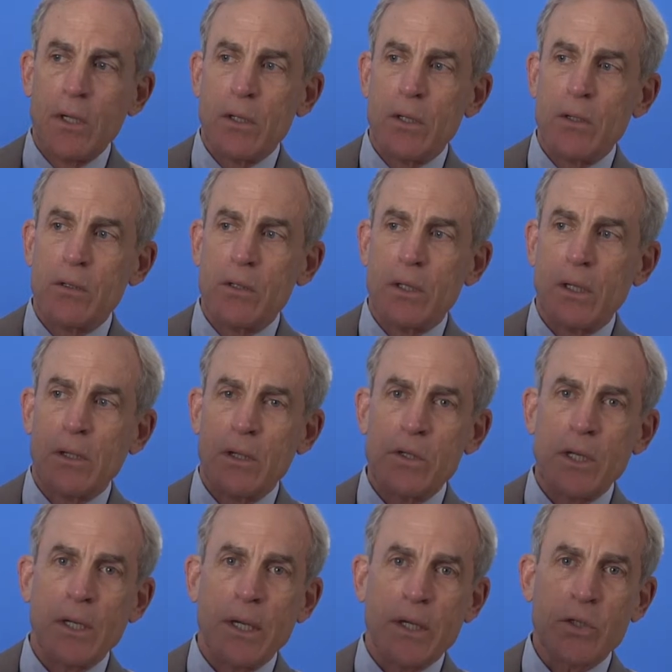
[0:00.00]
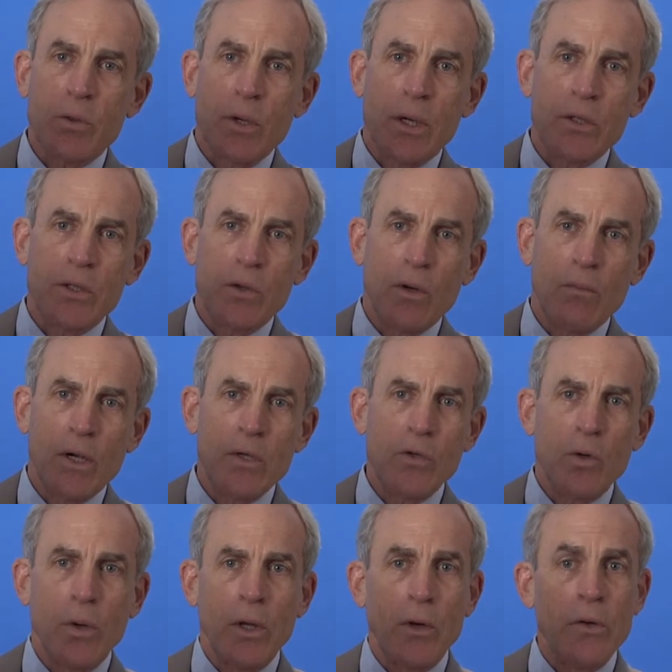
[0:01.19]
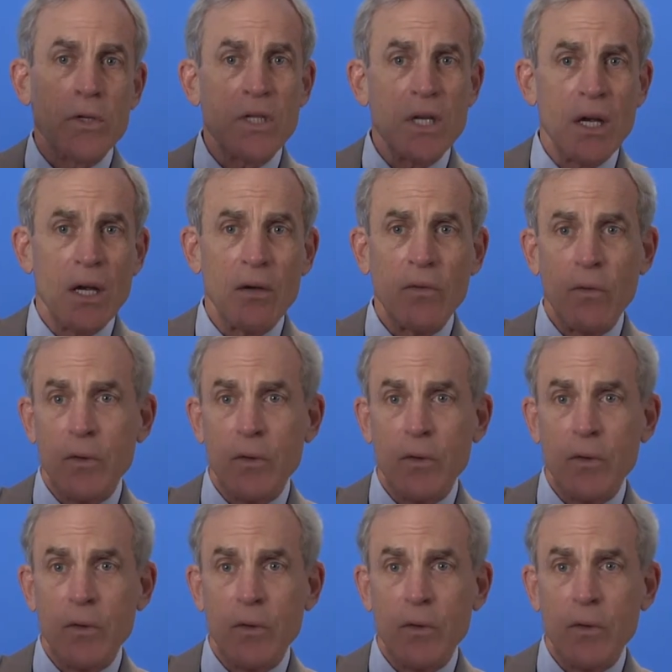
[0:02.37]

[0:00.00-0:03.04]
use, using an x-ray and sort of measure whether it's 10,